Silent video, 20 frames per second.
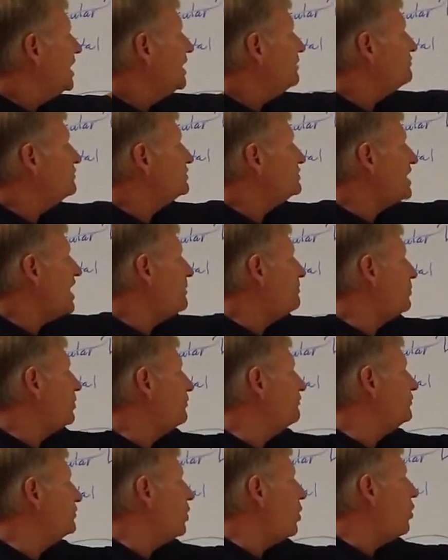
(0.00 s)
If a
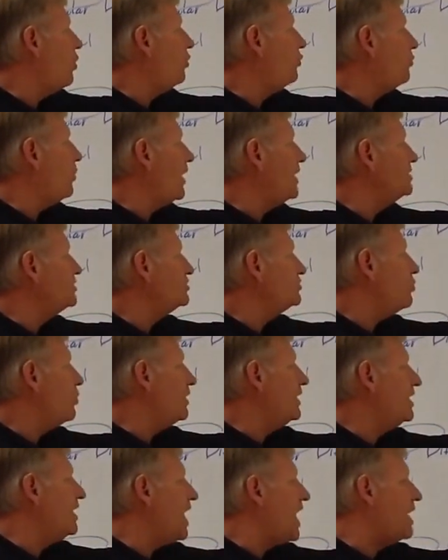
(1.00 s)
sample of gold weighs
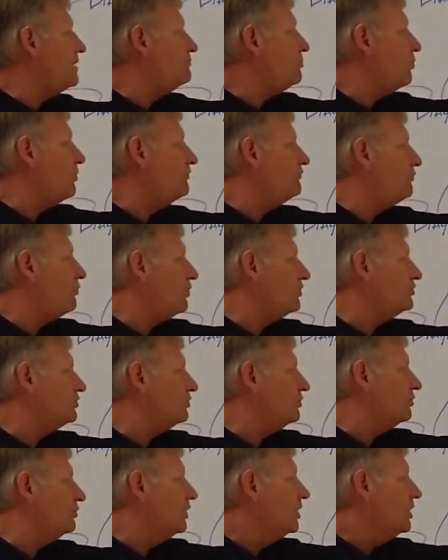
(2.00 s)

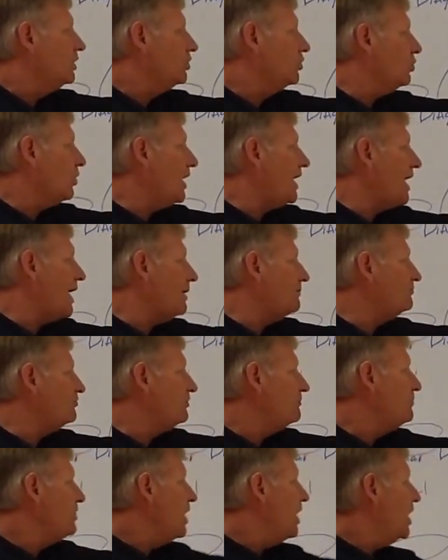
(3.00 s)
29.42 grams
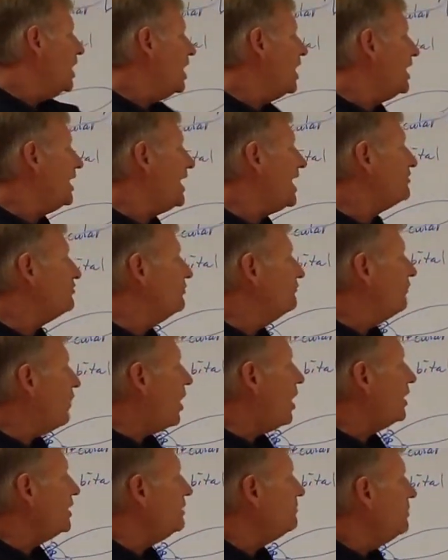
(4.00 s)
uh, and has a
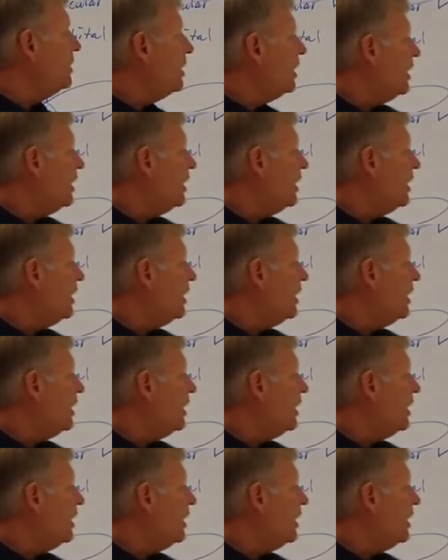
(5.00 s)
volume